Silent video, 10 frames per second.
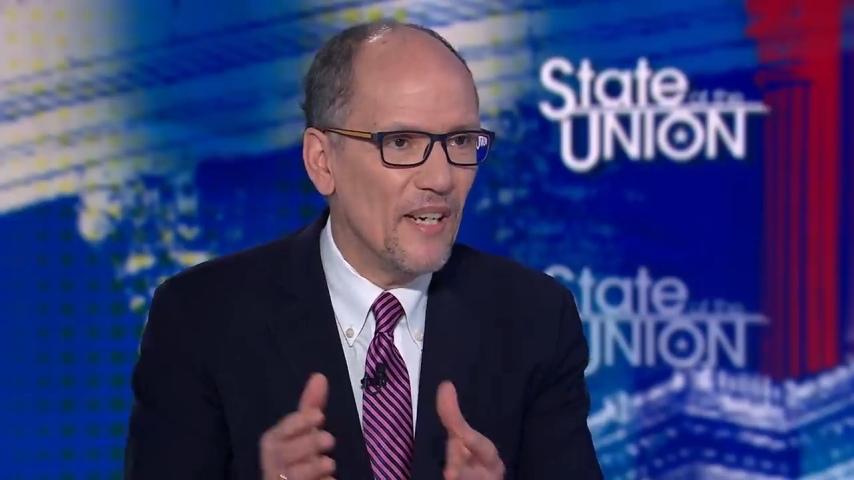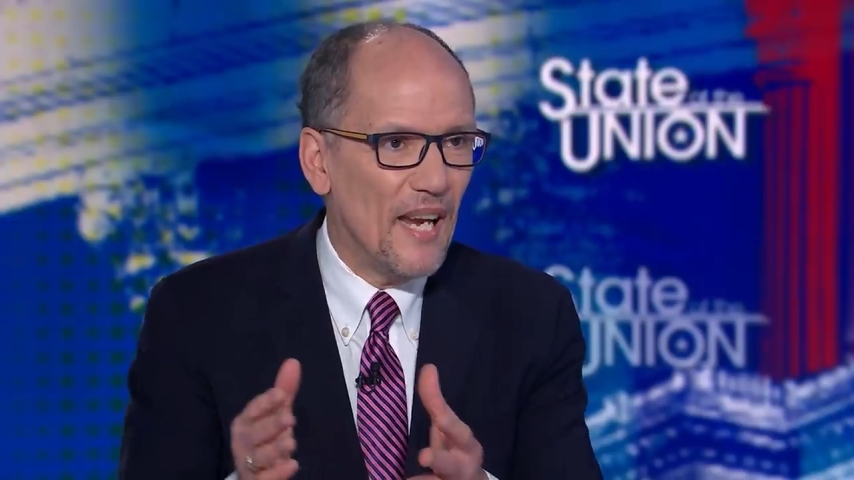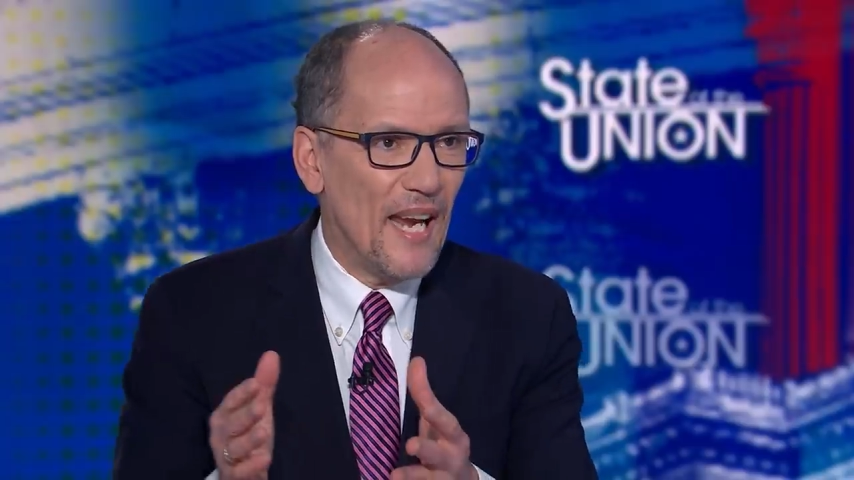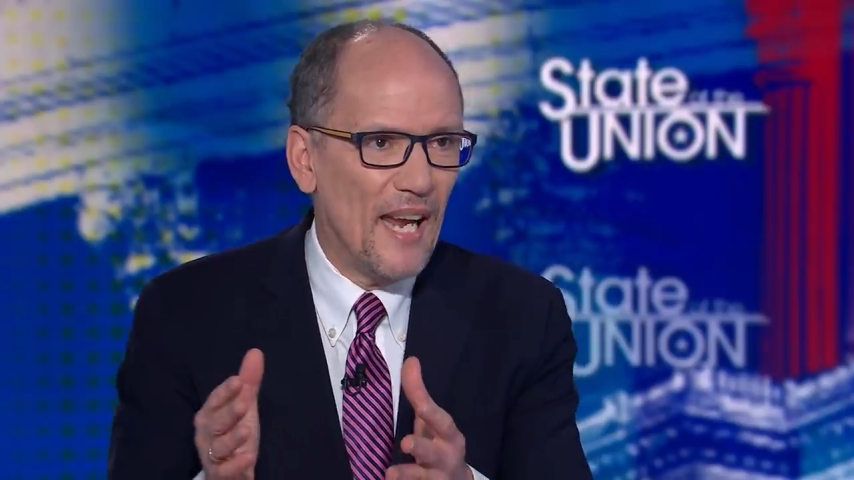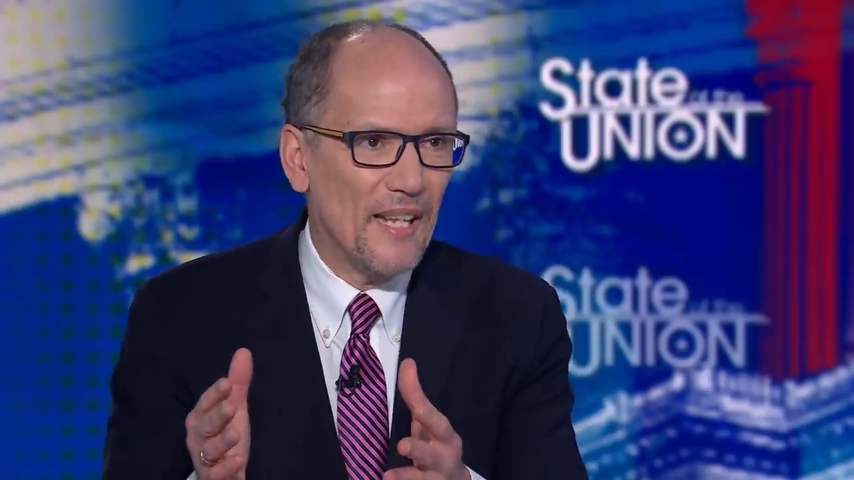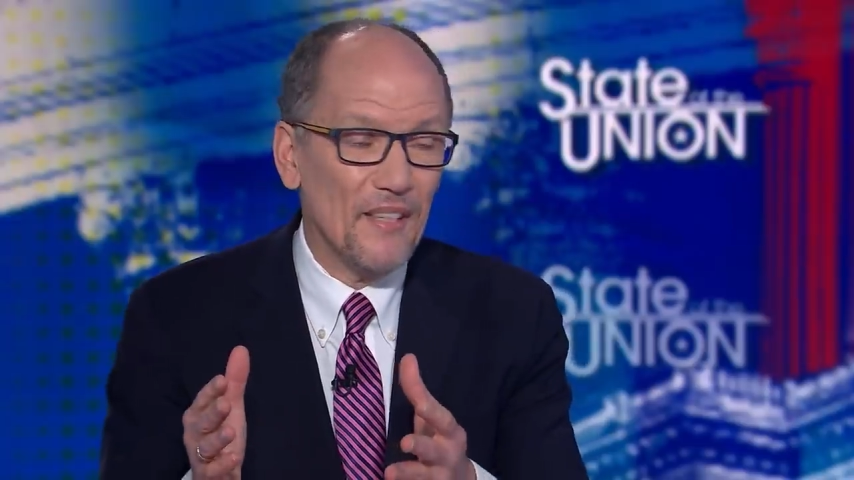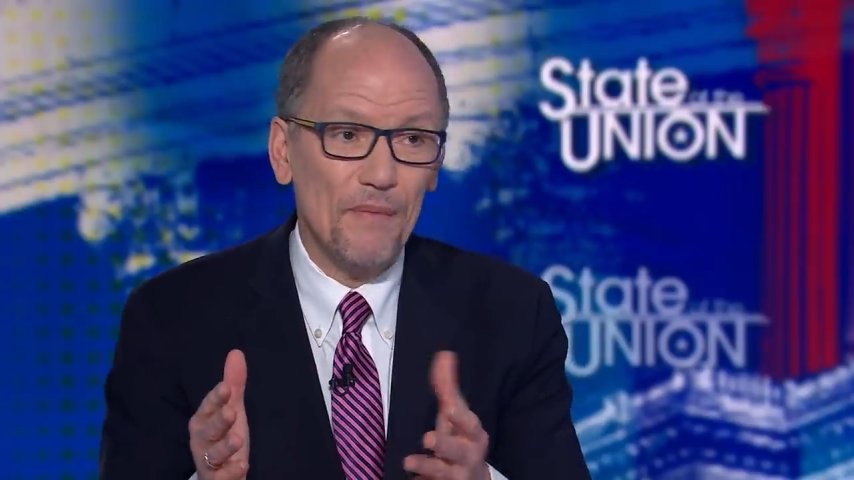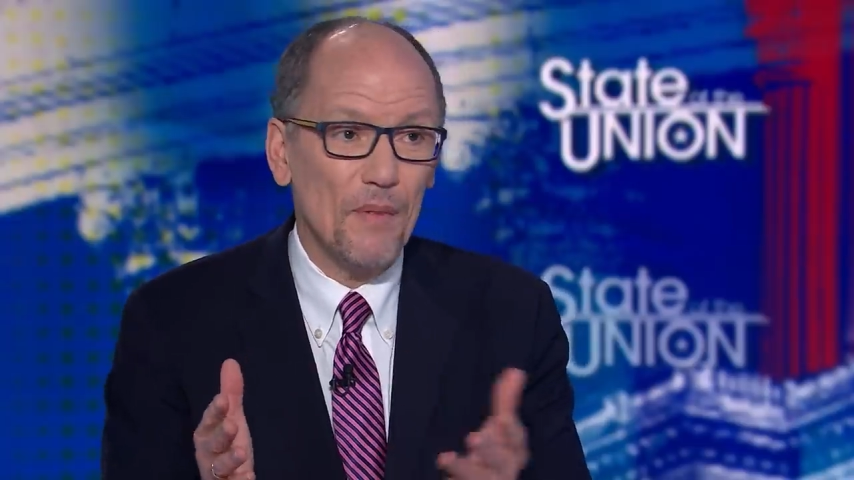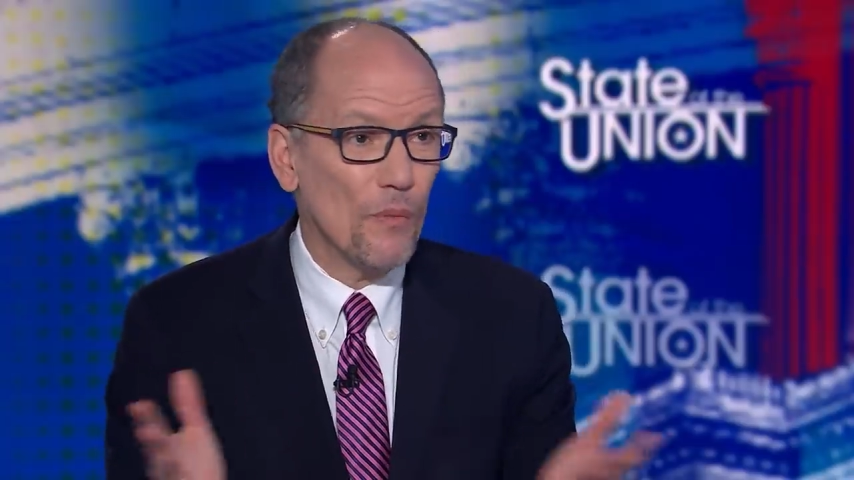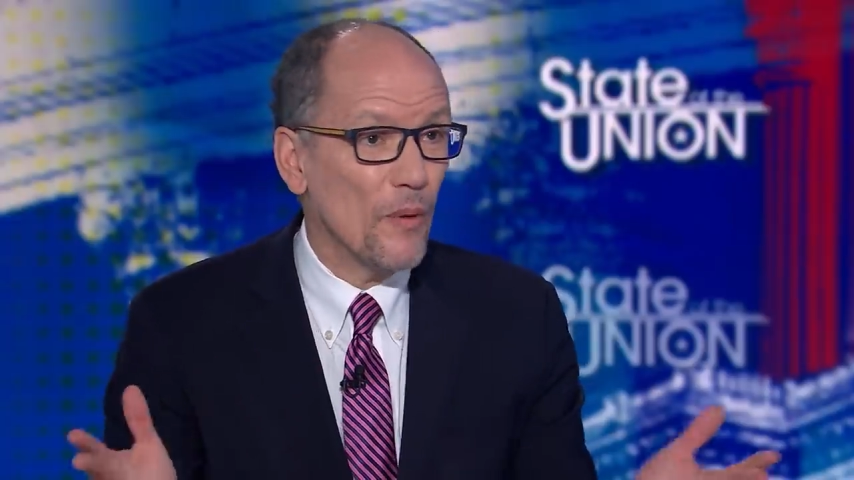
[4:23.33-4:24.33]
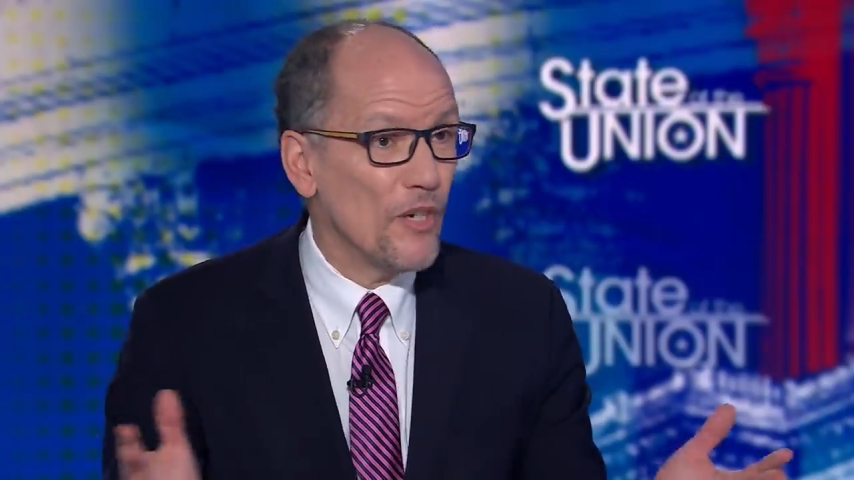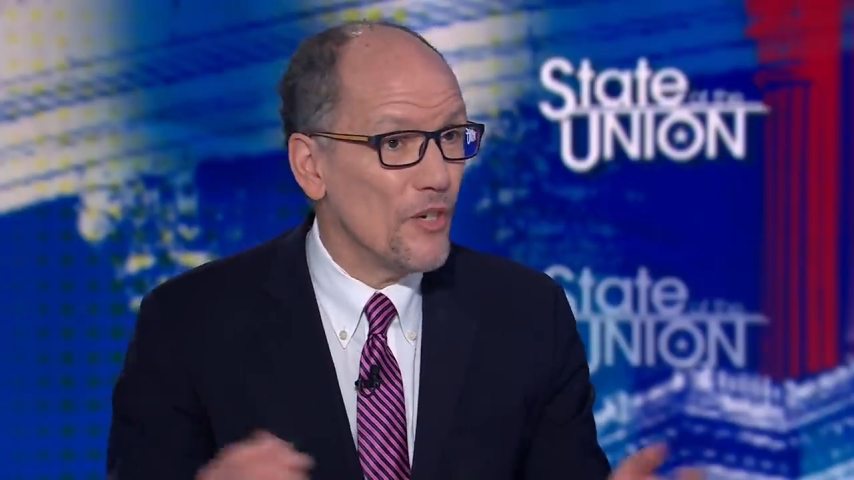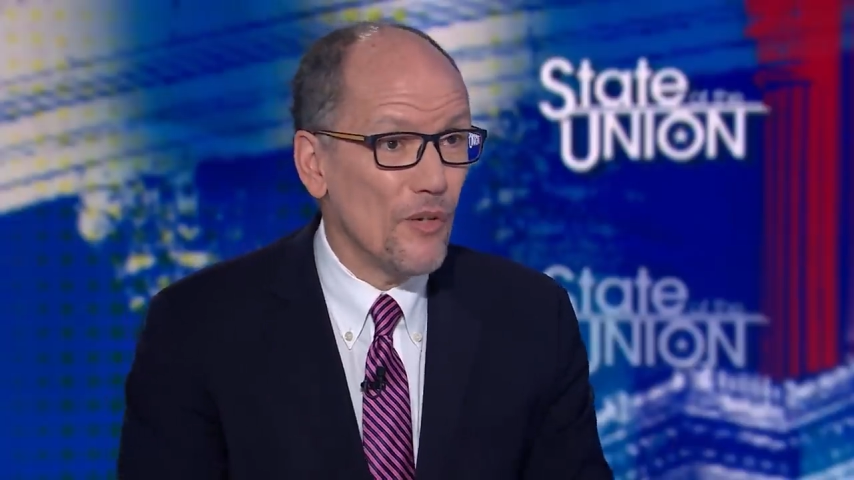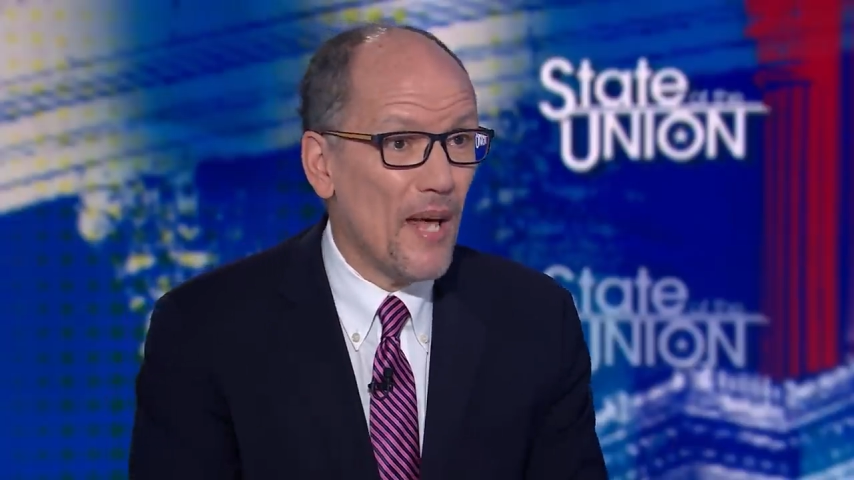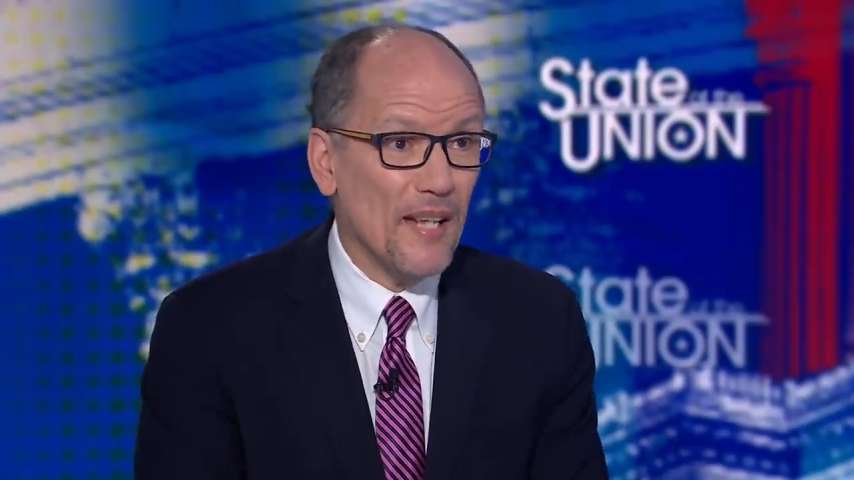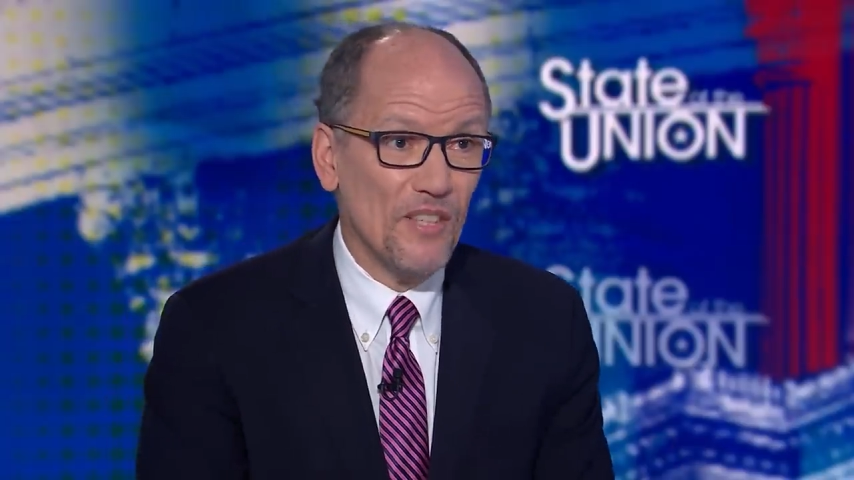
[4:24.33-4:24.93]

And when you do that,